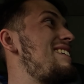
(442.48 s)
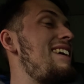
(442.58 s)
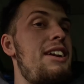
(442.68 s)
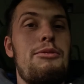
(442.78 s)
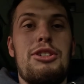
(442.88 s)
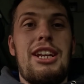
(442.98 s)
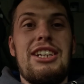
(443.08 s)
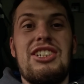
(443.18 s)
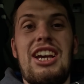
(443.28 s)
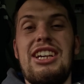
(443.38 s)
Right now I'm just kind of
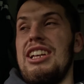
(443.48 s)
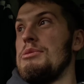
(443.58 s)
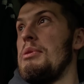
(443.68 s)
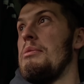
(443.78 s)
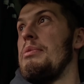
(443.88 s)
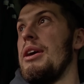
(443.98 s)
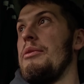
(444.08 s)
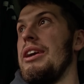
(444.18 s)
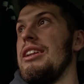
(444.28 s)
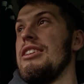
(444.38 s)
sat here like a spare prick
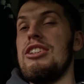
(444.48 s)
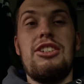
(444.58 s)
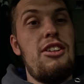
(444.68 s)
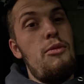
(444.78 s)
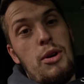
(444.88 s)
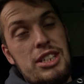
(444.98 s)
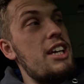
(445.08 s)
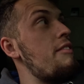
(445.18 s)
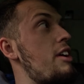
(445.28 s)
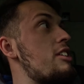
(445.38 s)
waiting because once I
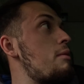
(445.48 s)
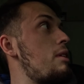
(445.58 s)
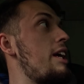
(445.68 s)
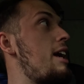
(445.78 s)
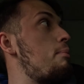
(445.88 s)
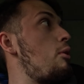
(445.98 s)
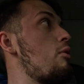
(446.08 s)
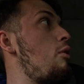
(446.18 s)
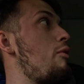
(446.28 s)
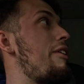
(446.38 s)
reverse up the lane I block
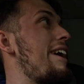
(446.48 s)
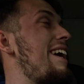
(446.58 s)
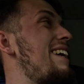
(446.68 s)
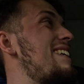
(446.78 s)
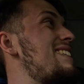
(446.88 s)
the whole thing here.